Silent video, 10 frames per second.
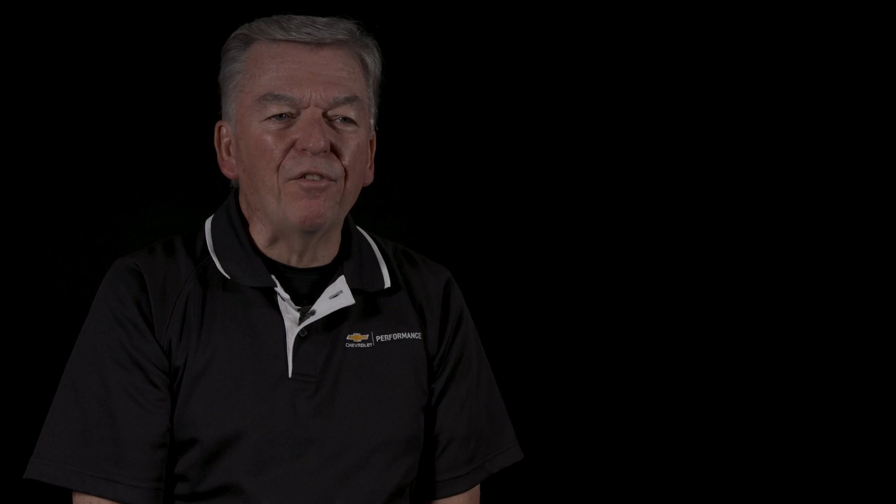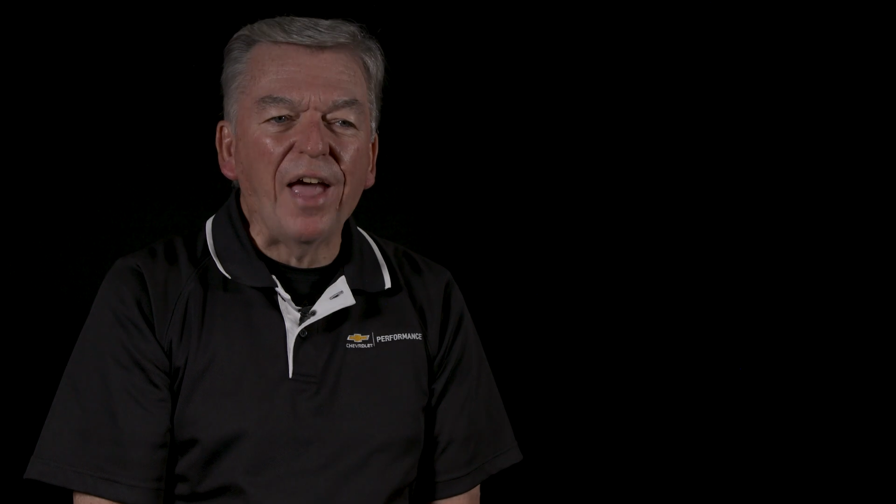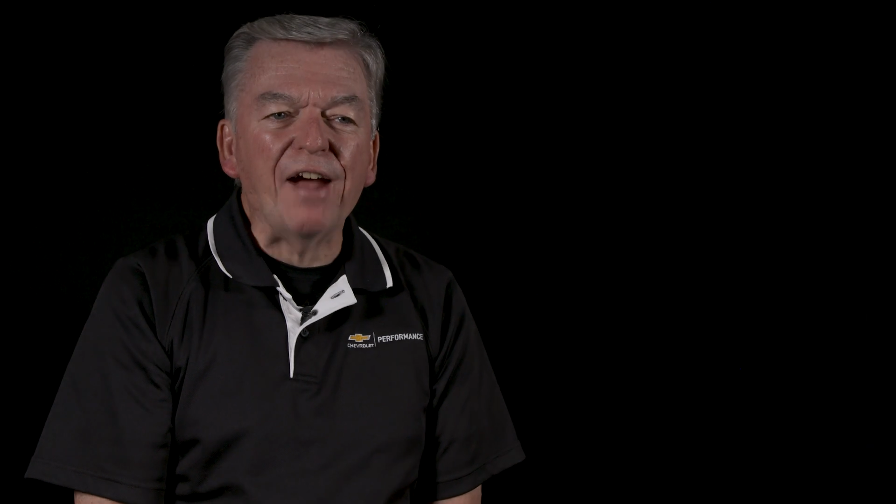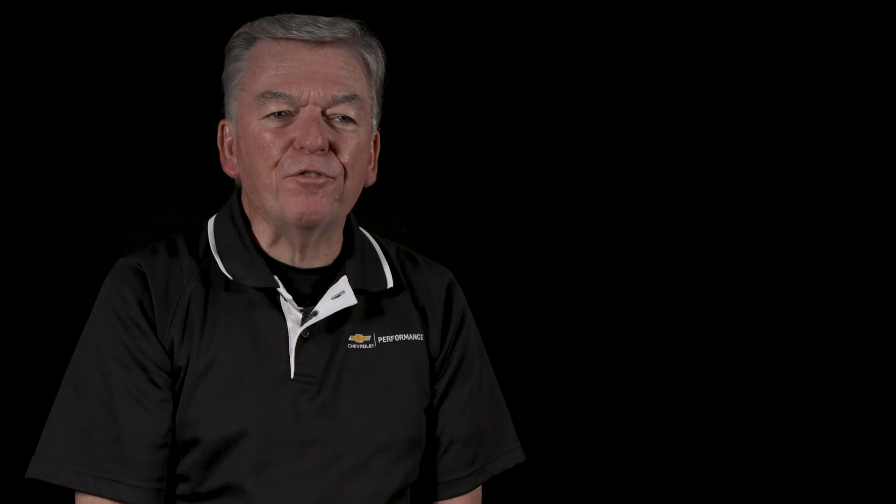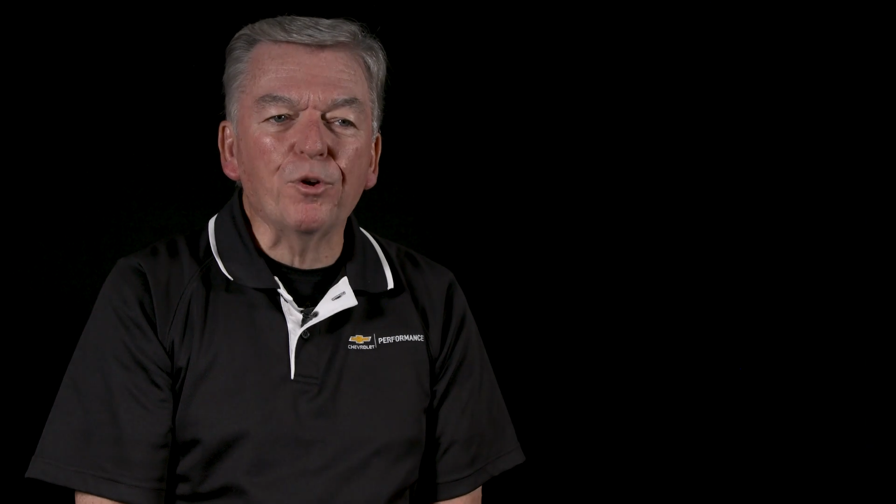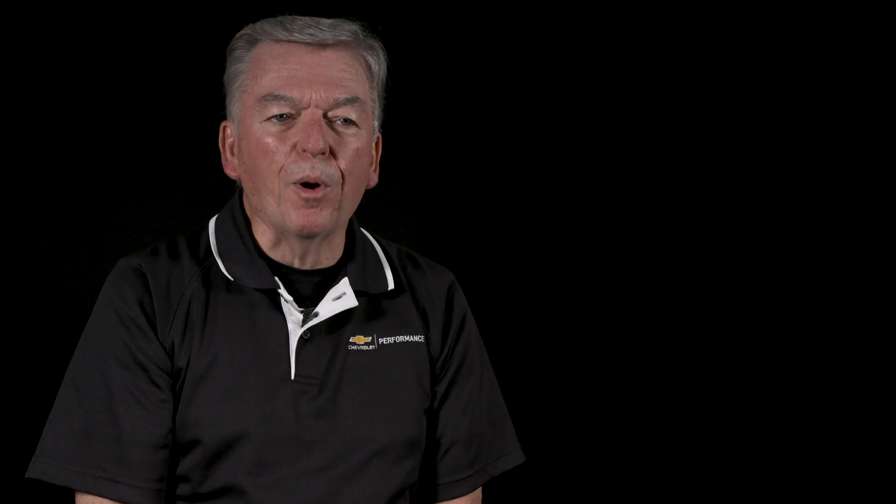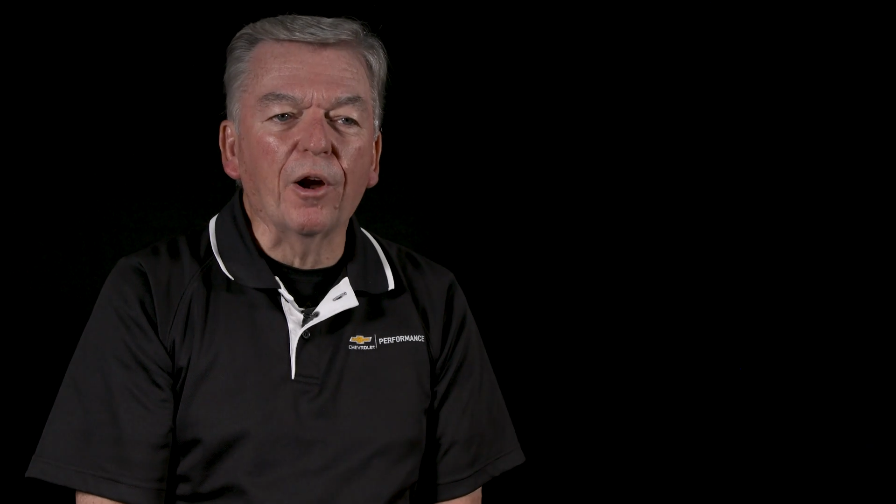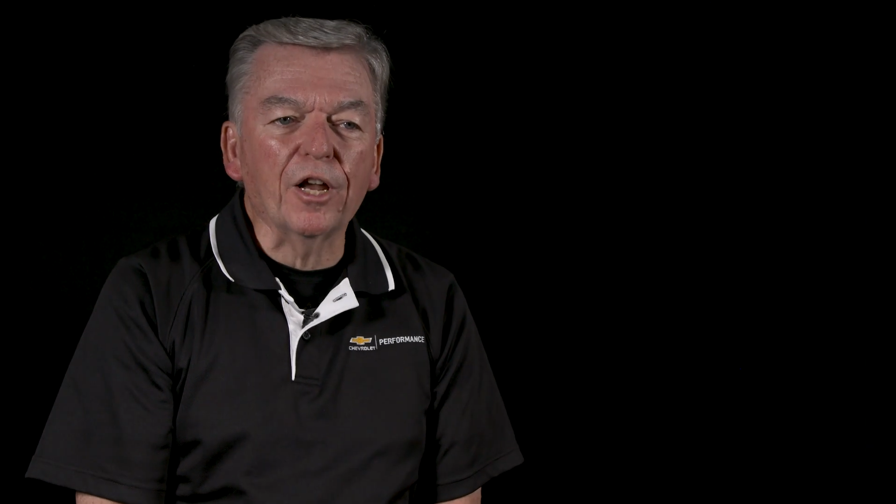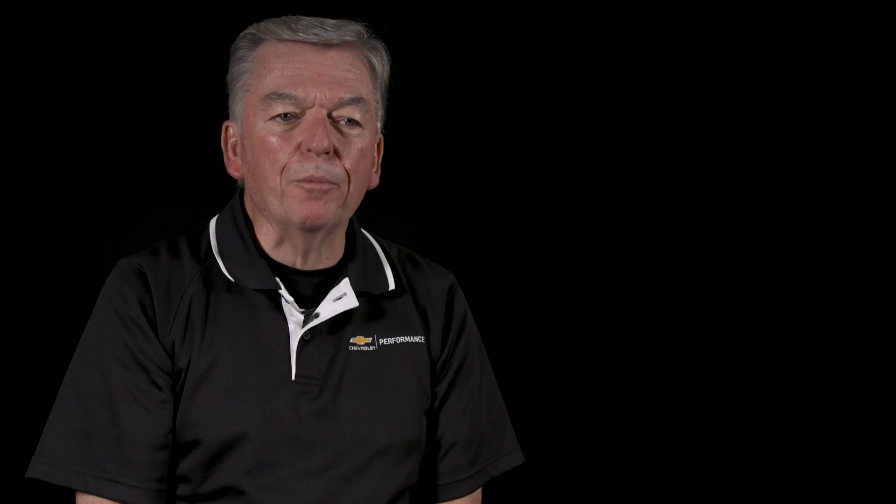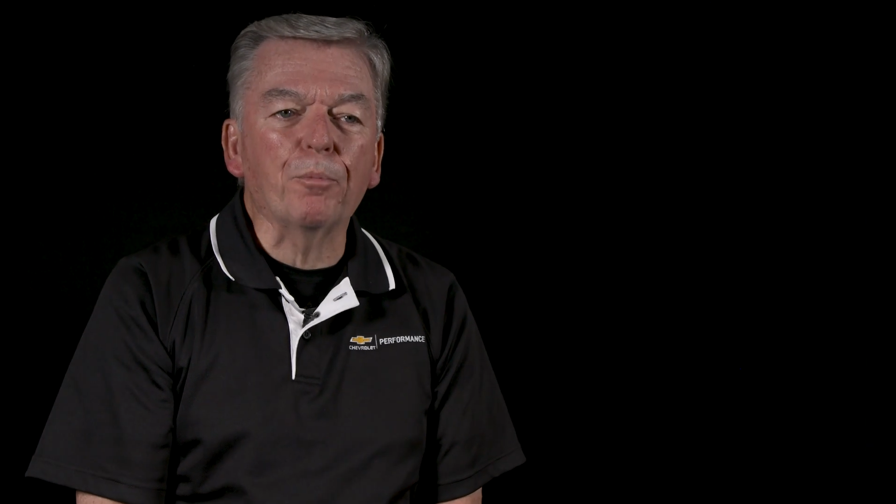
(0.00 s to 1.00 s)
of
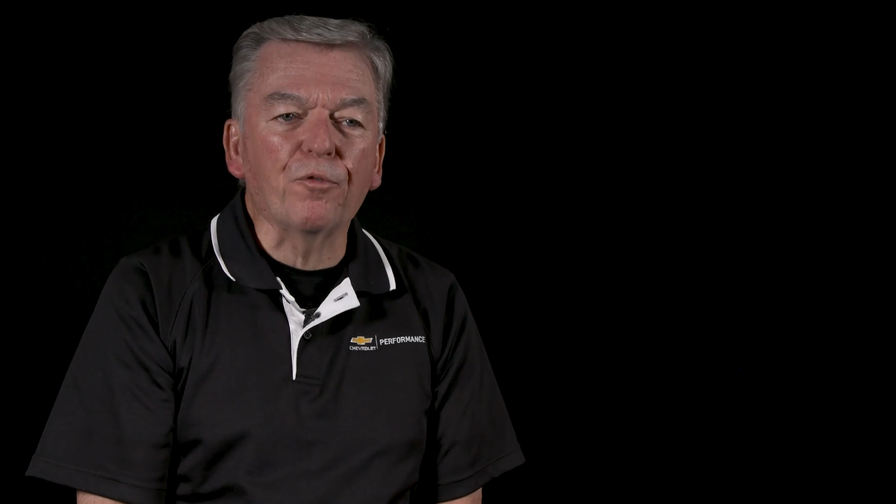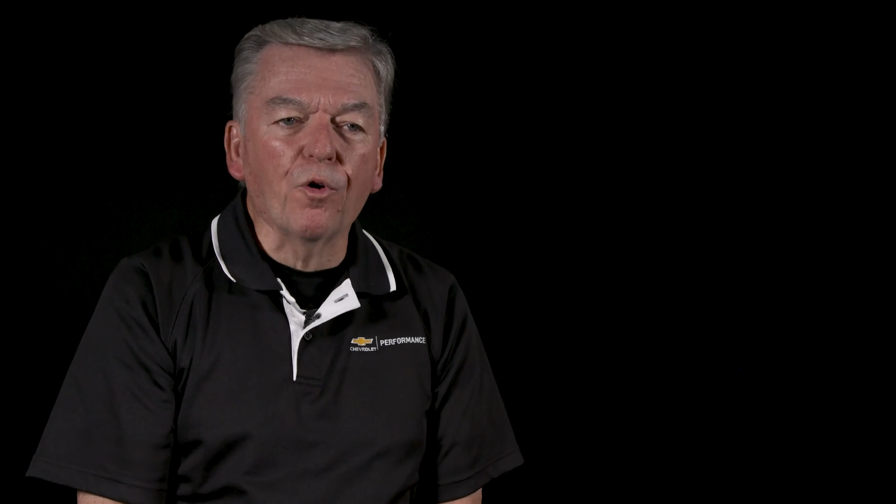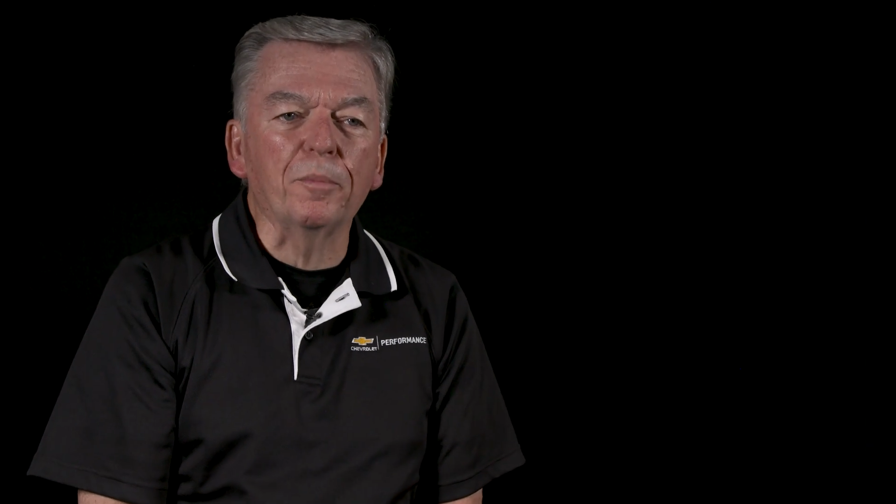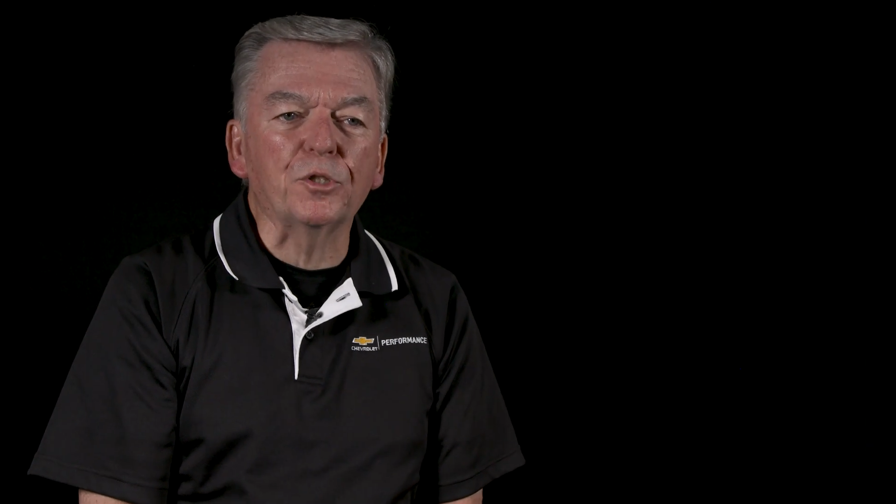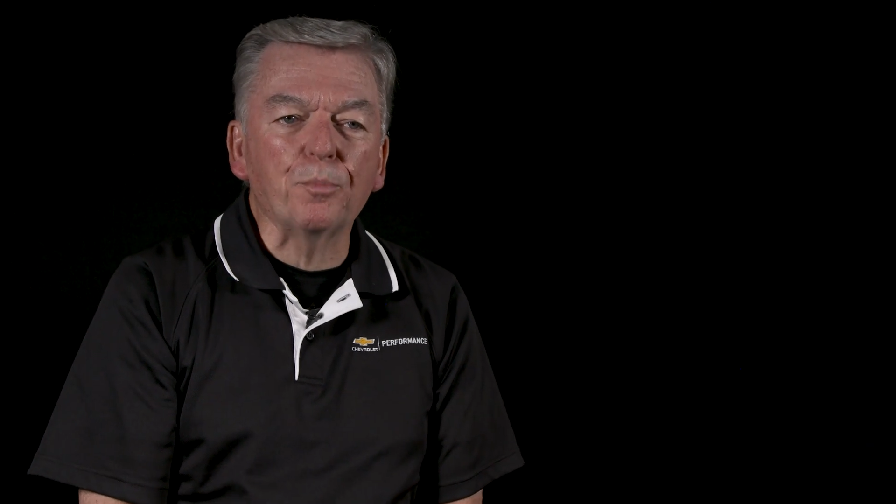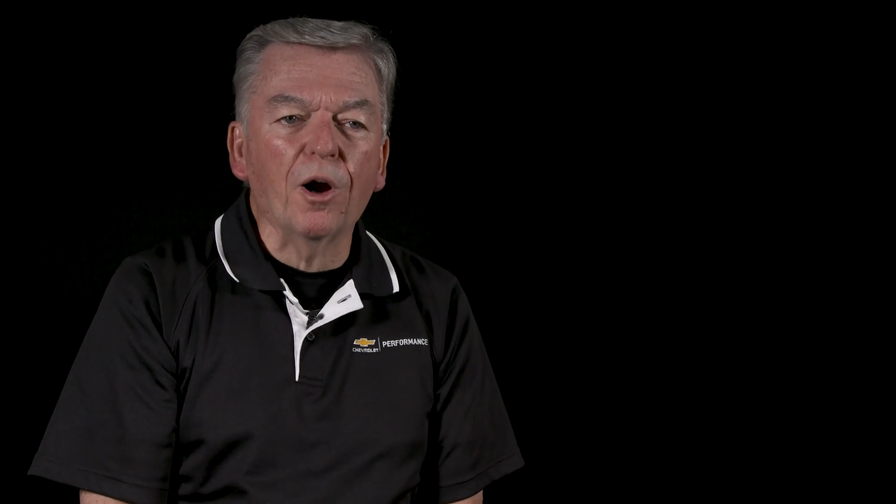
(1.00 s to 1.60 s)
aftermarket performance